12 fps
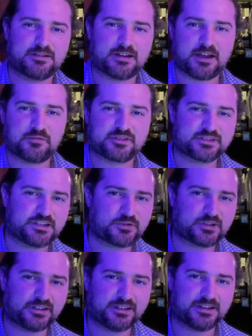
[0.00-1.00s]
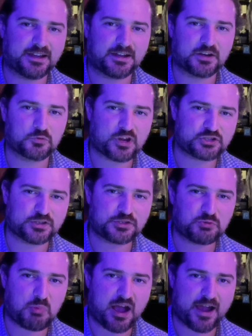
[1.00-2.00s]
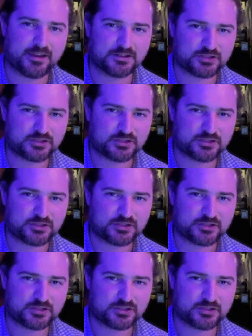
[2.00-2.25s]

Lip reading: I was secretly a Russian spy and